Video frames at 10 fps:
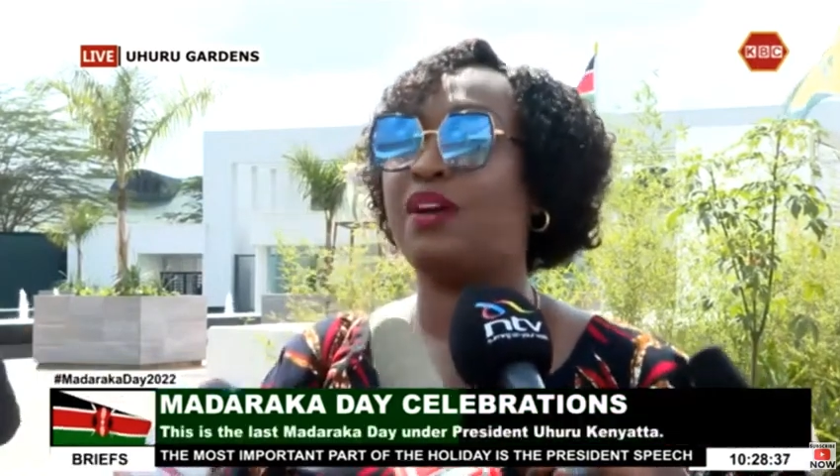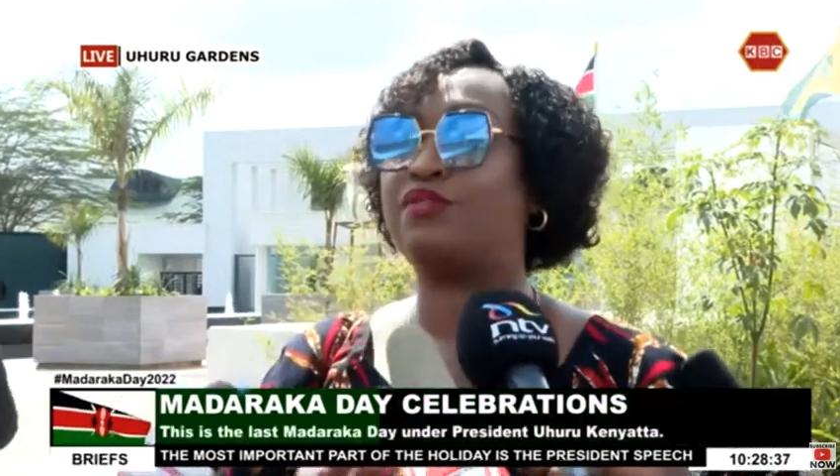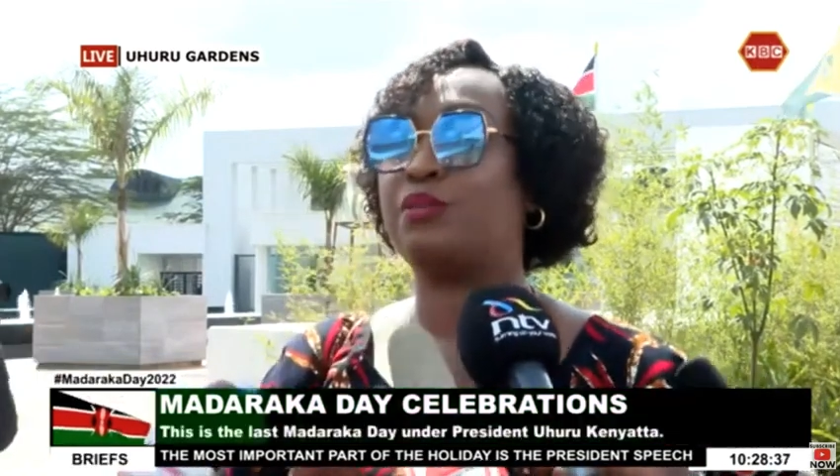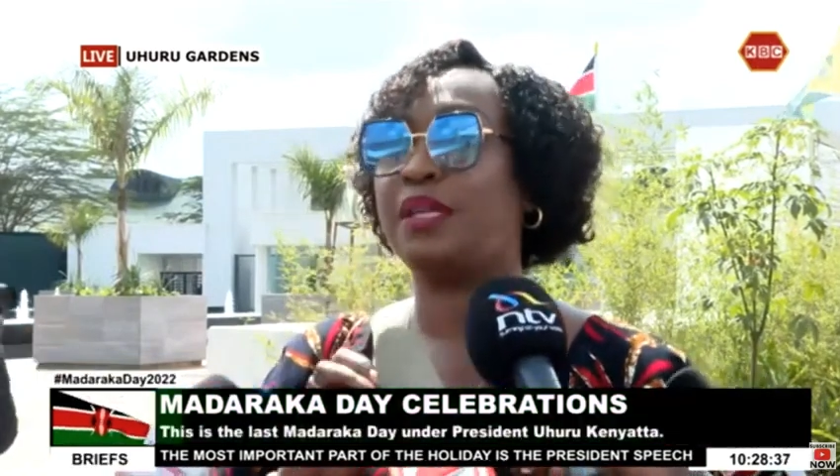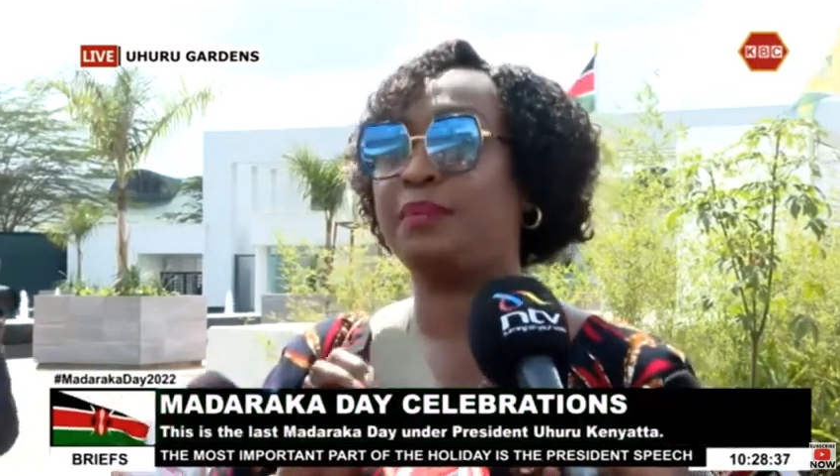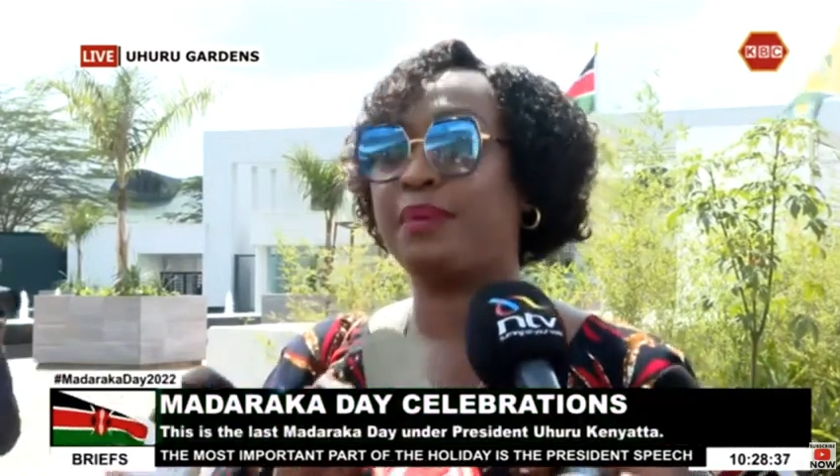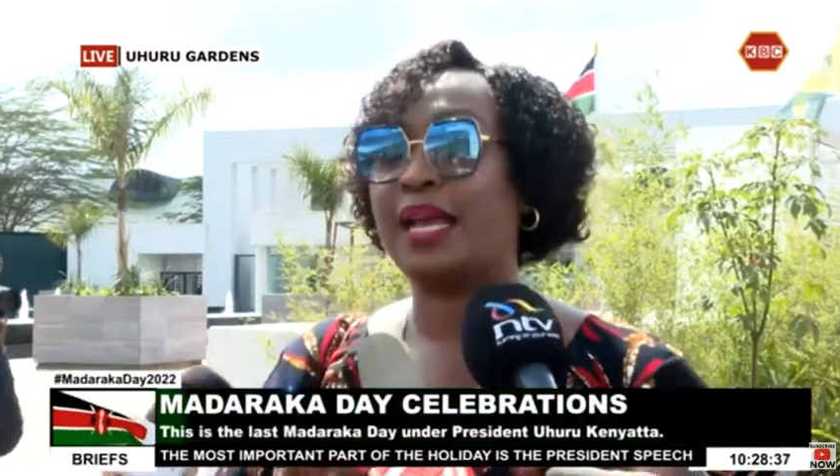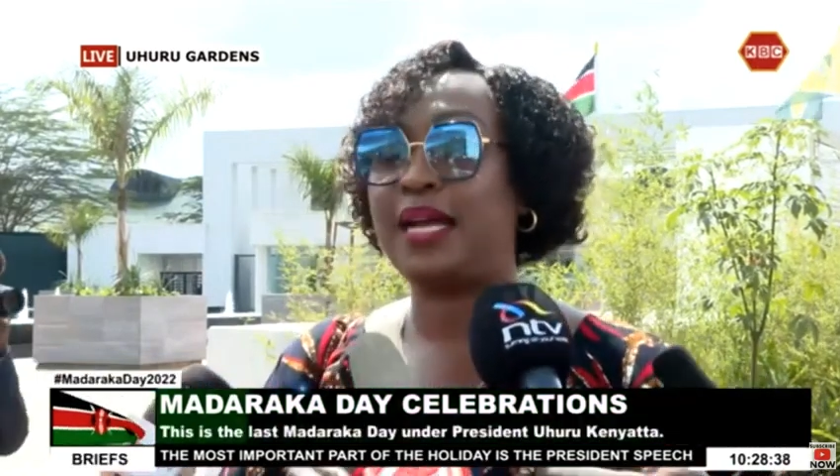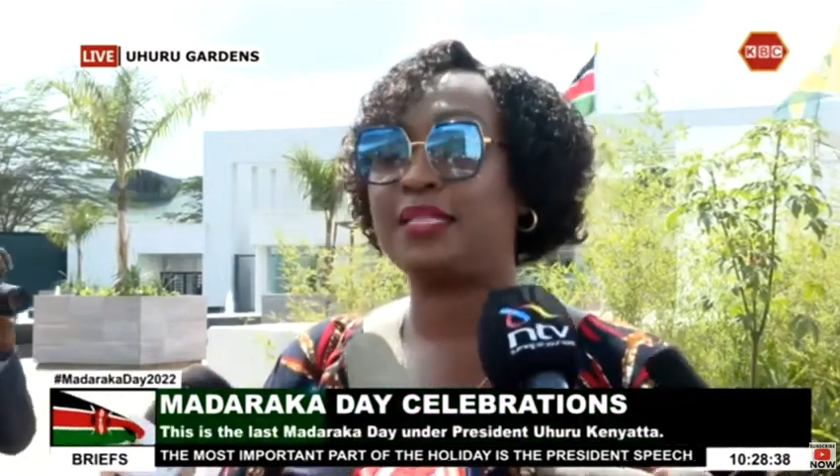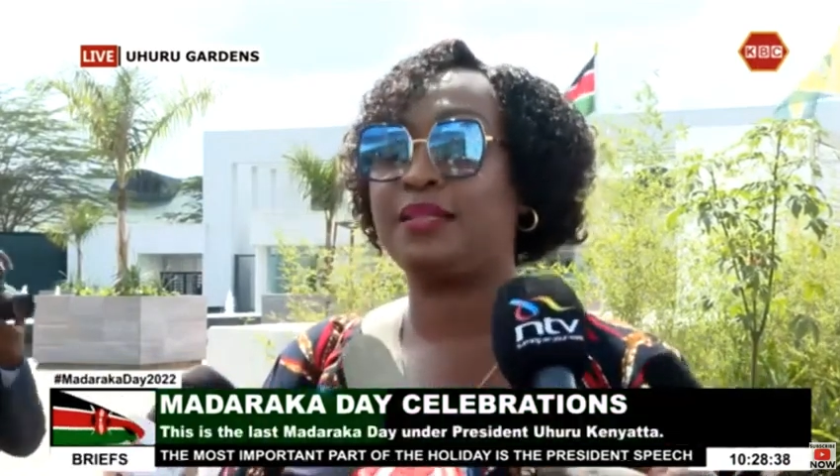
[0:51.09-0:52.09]
we have so many
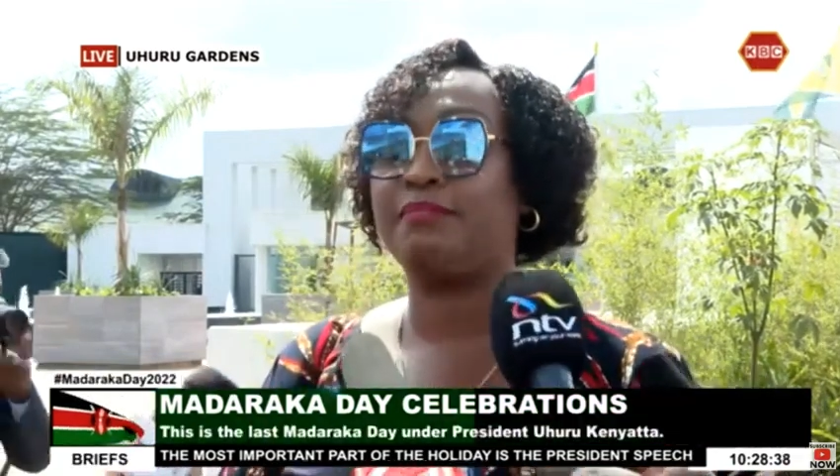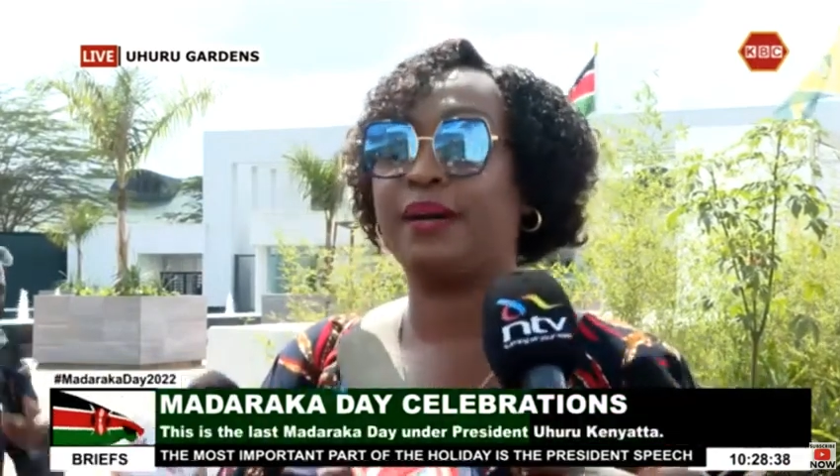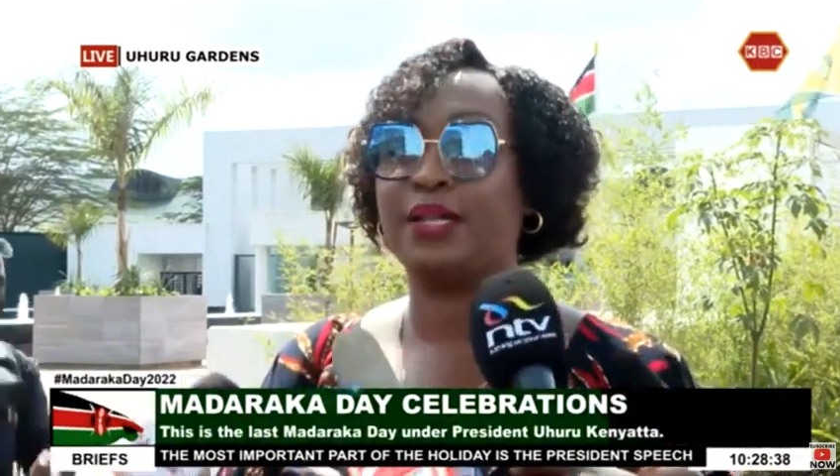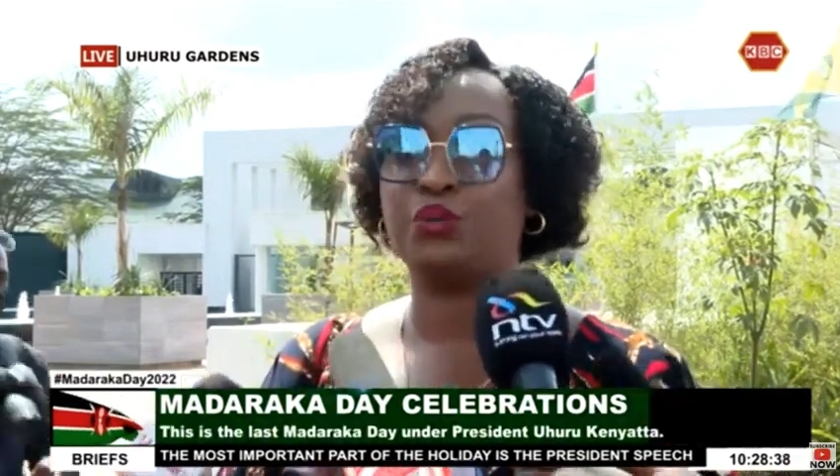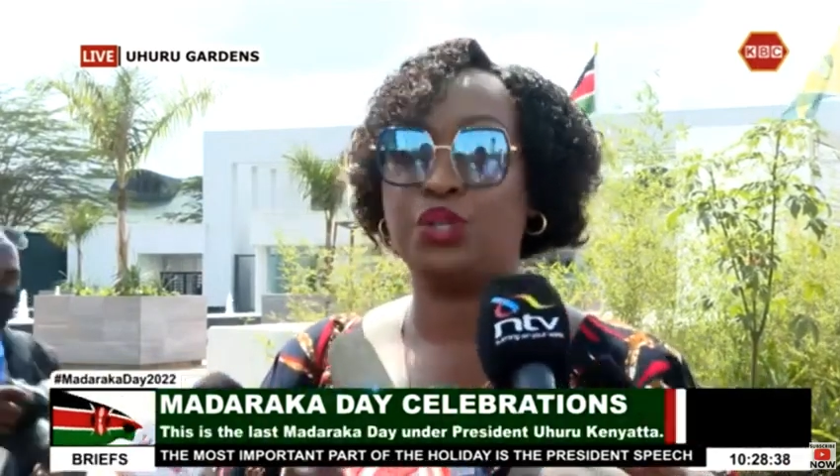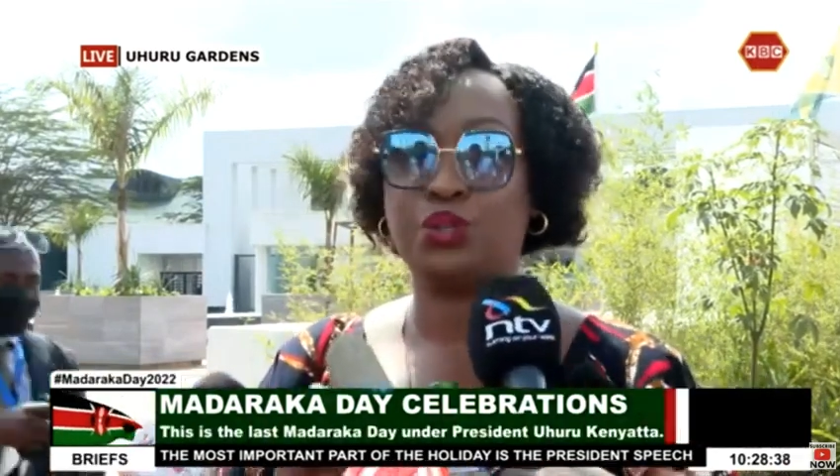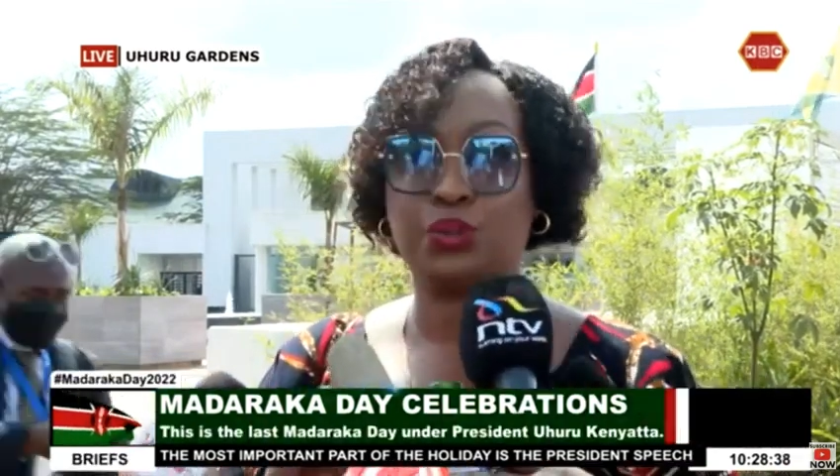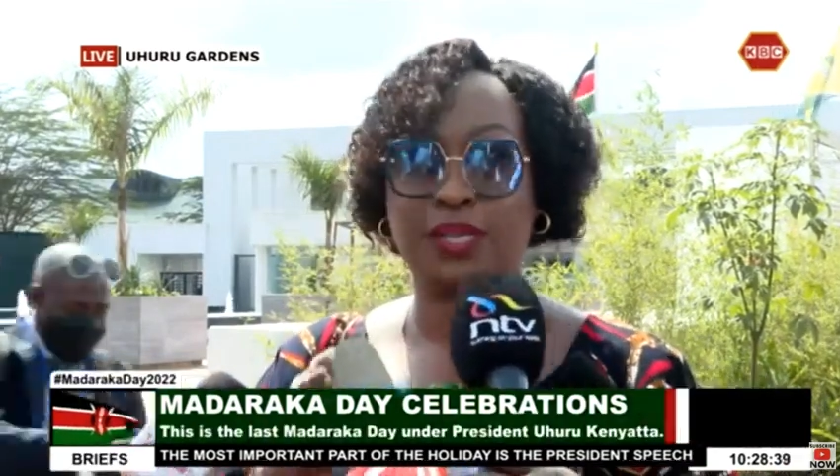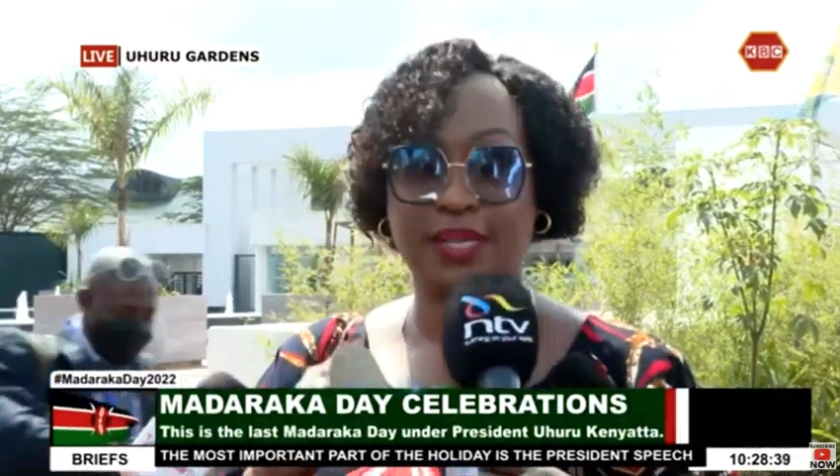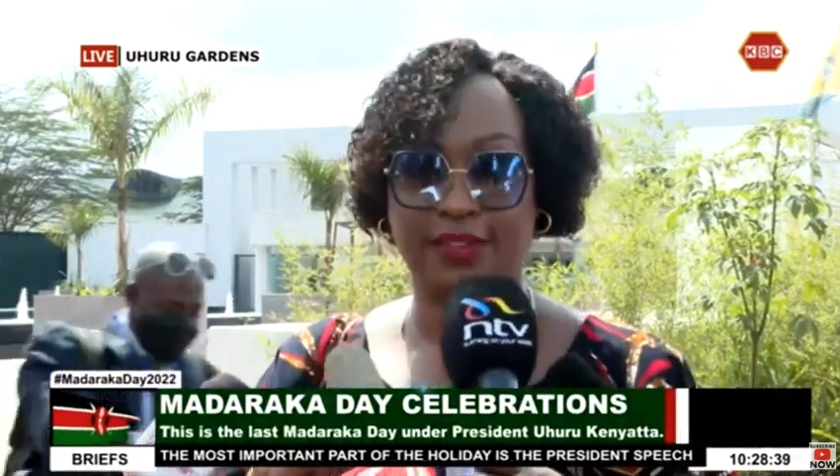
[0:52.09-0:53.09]
blacks, but we
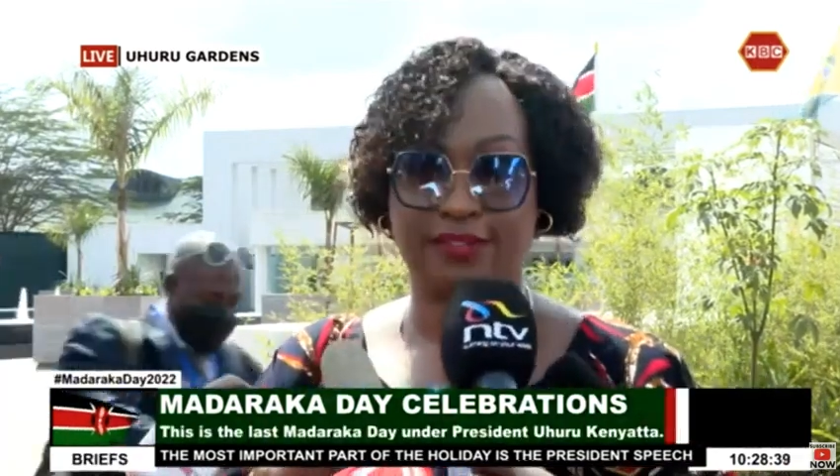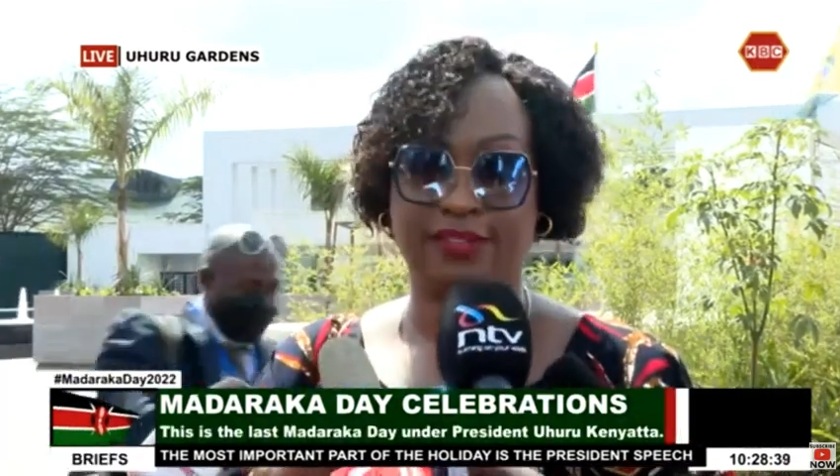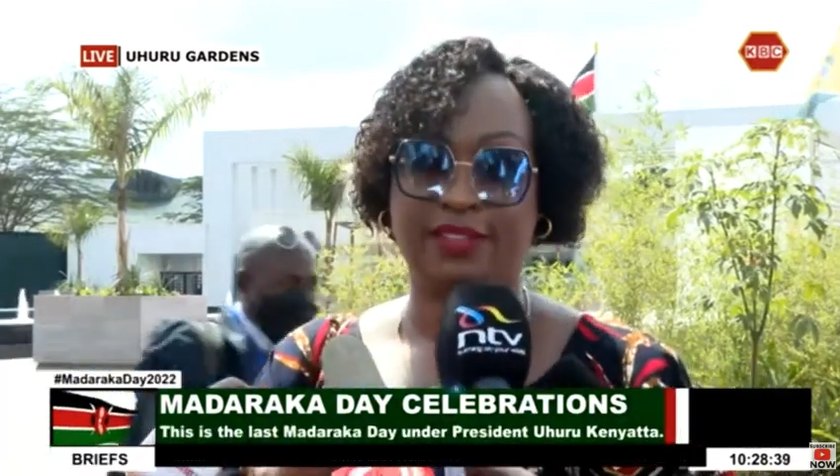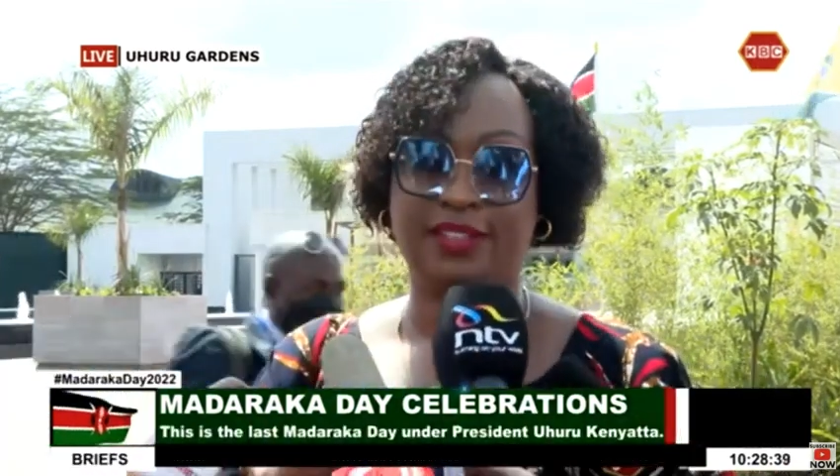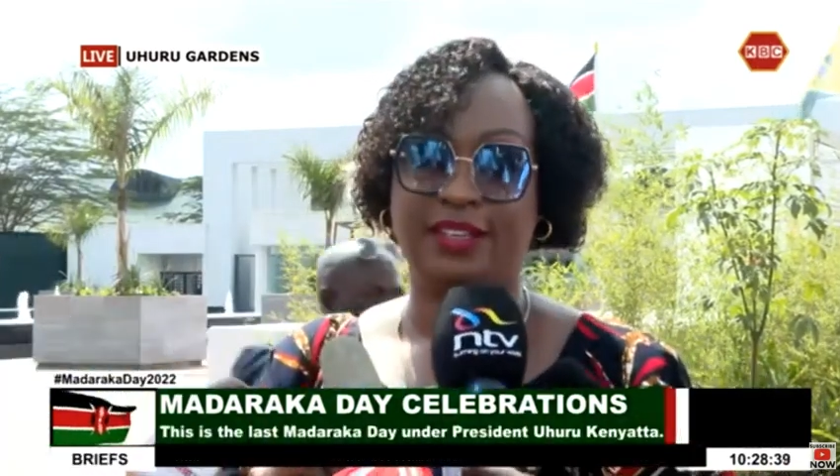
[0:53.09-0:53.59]
should live